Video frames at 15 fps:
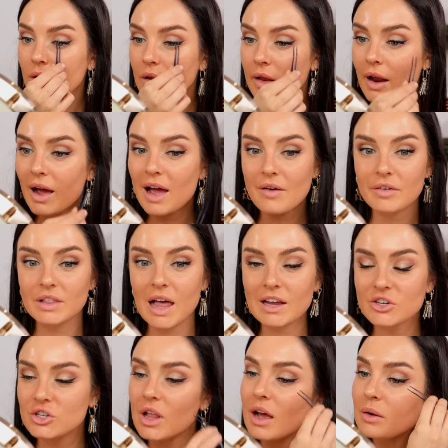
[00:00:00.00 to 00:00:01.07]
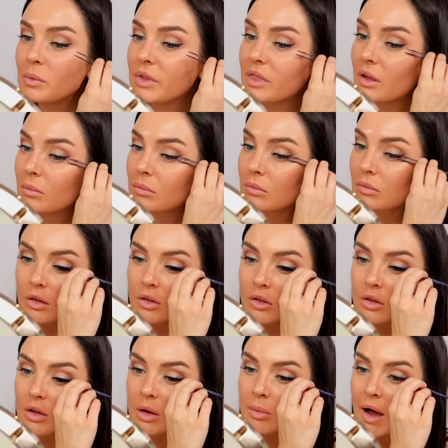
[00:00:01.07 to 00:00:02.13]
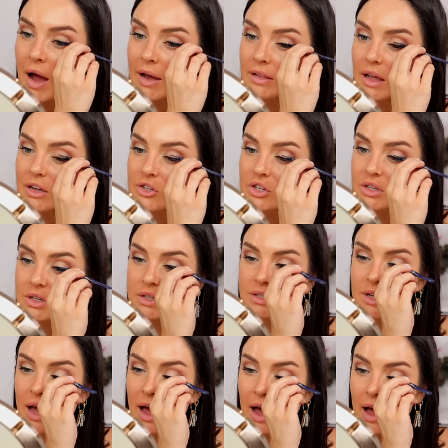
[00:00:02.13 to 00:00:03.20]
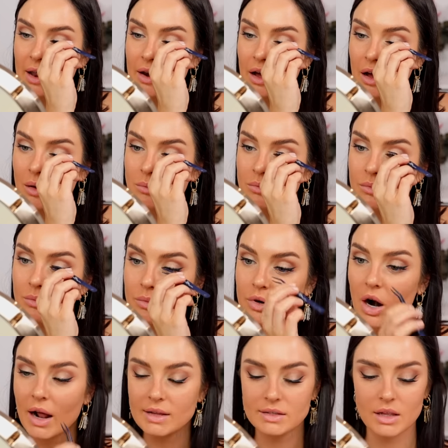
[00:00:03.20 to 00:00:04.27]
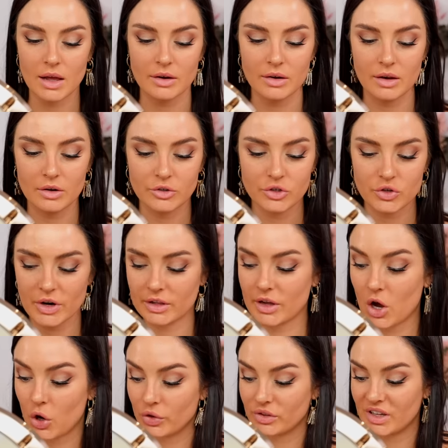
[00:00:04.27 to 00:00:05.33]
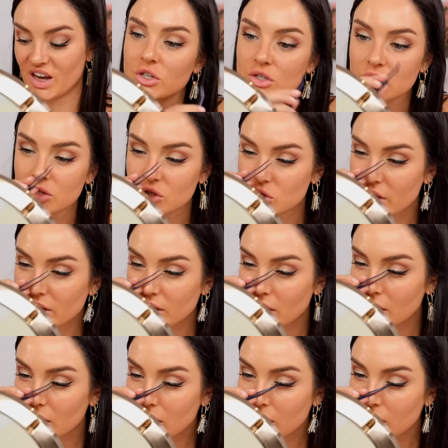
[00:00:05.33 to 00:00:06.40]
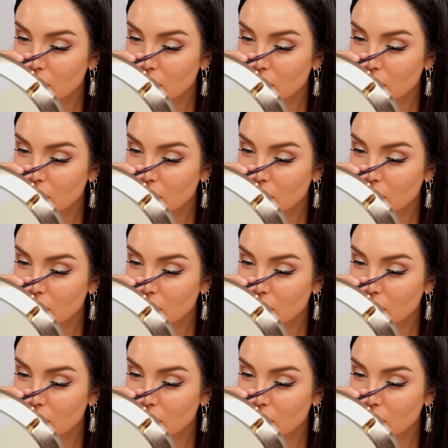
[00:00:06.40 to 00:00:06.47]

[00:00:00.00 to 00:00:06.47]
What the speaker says: And I have a lash line with them. You can get my eyelashes at Priceline in Australia only, just Australia.